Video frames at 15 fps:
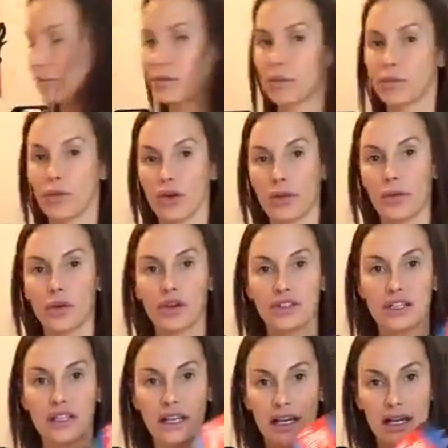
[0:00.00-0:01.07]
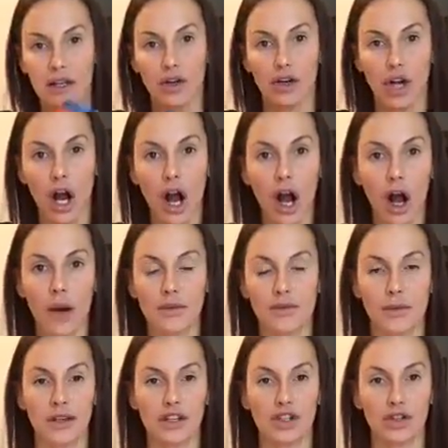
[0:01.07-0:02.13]
More importantly, your carbs,
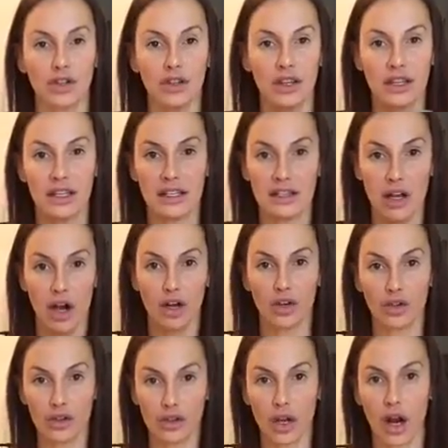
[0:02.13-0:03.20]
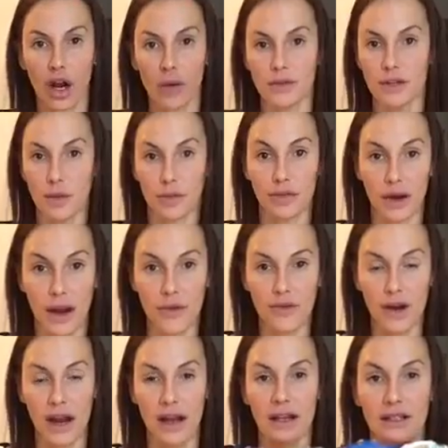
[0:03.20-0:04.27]
make sure that these are good carbs. So brown
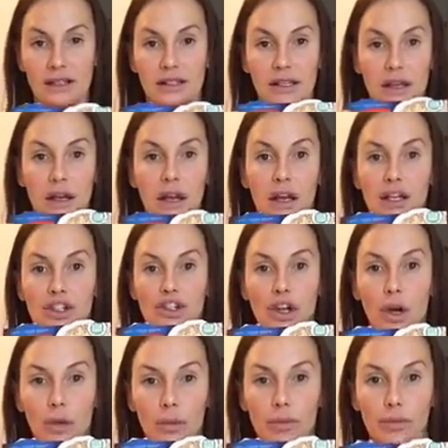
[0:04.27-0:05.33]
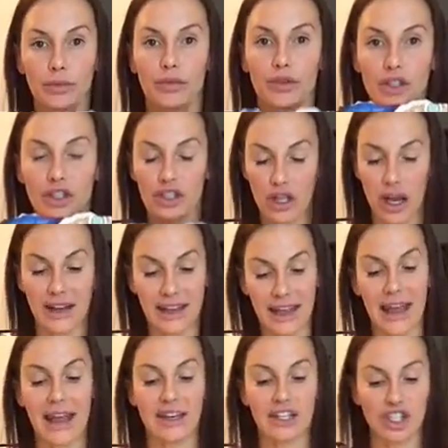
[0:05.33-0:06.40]
rice, don't,
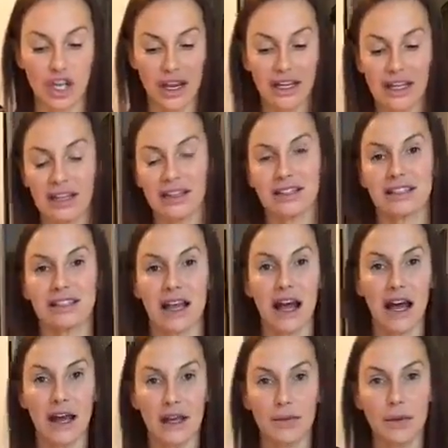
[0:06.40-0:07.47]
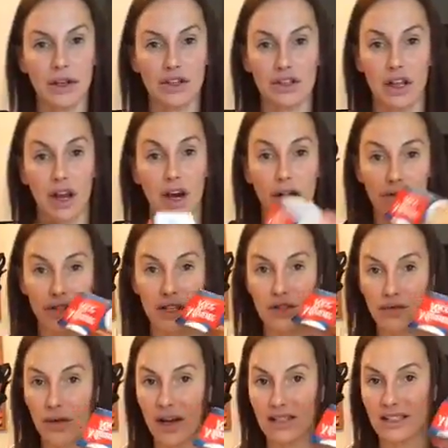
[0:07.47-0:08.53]
again, check in the side, because a lot of these
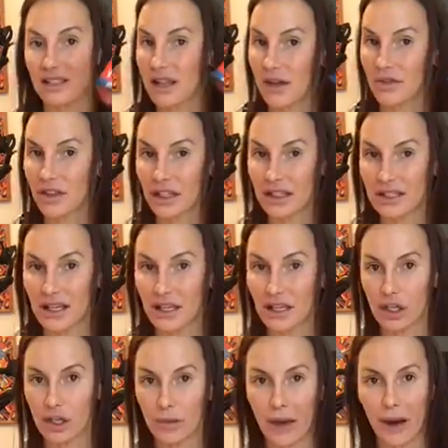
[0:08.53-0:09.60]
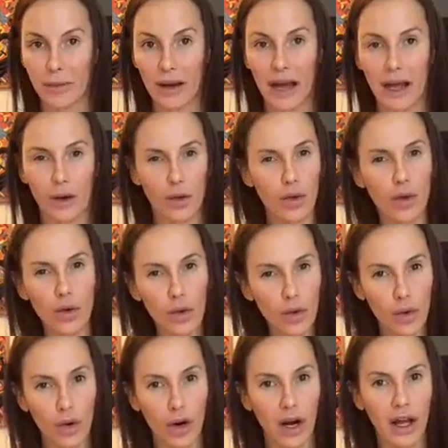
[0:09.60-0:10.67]
rices have things in, might be like,
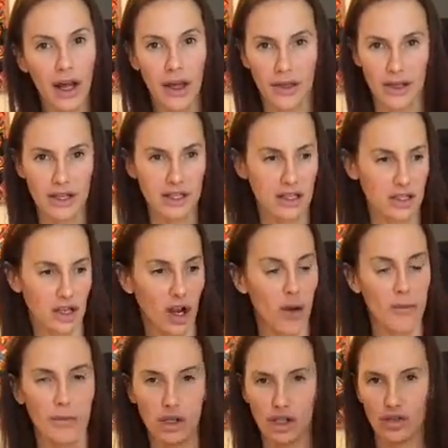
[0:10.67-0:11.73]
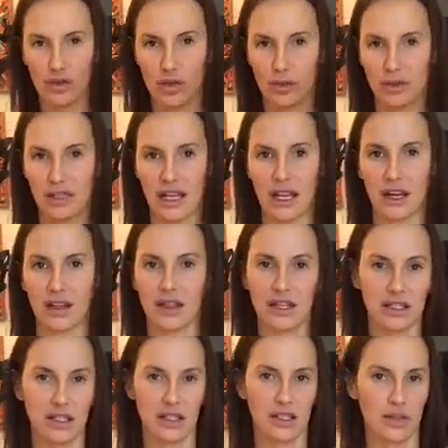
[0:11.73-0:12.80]
oh, this has got mushrooms in, and this
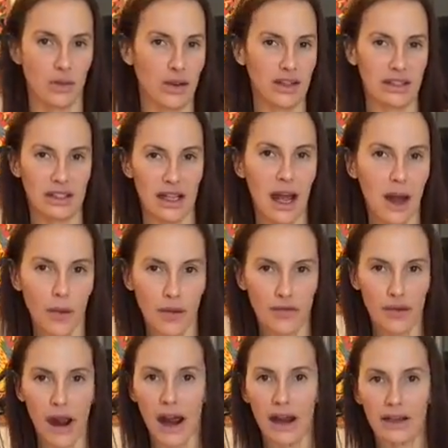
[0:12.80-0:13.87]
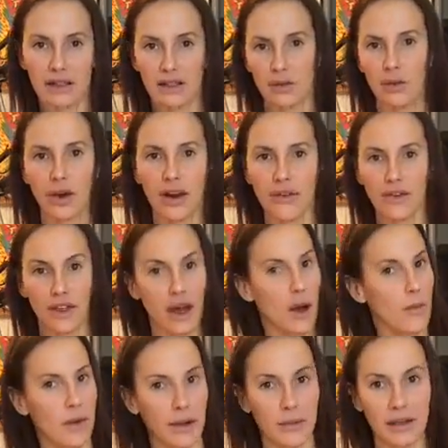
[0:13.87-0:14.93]
is sweet and sour rice, and whatever. That'll
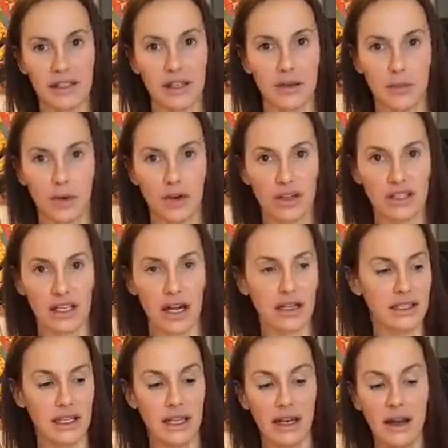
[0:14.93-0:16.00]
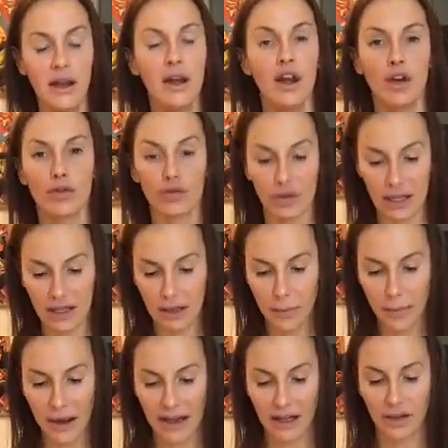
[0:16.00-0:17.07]
make my dinner more exciting. Read the
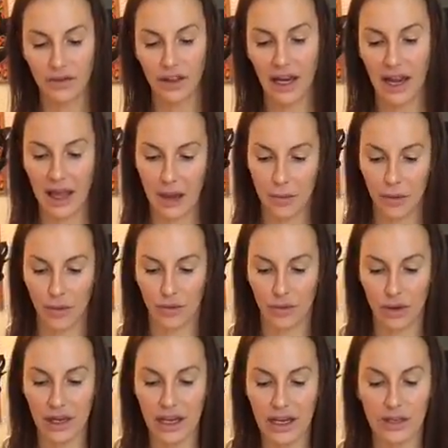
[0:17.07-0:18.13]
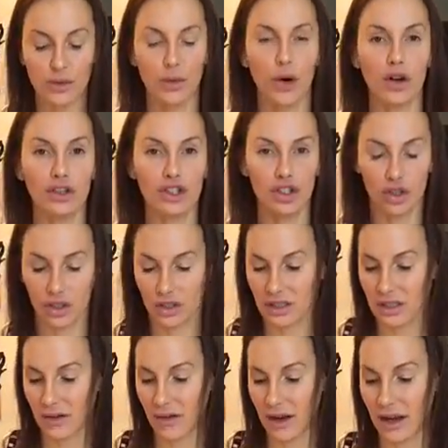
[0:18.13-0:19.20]
back of the label, read what sugars they're
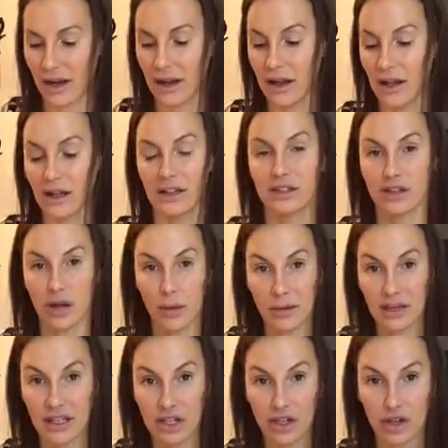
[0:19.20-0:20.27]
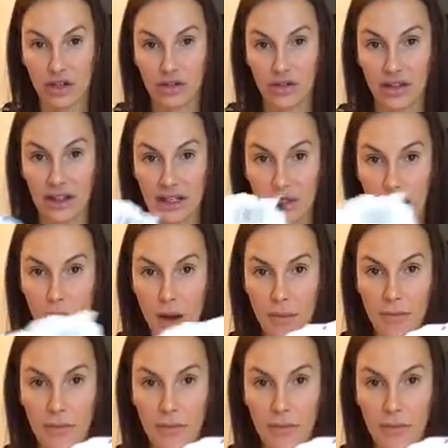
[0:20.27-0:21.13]
in. Do you know how many sugars are in this one?